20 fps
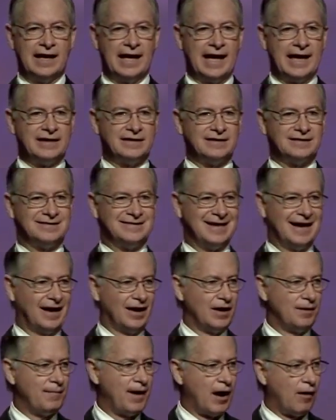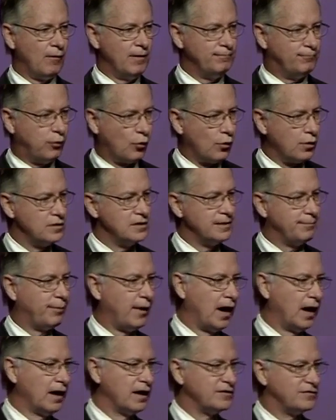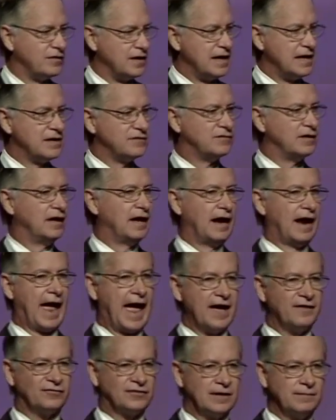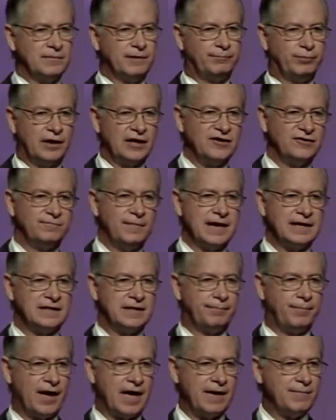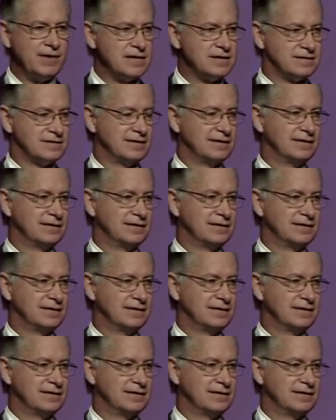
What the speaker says: and to tell them how important the policy is and ask them to please make the payment?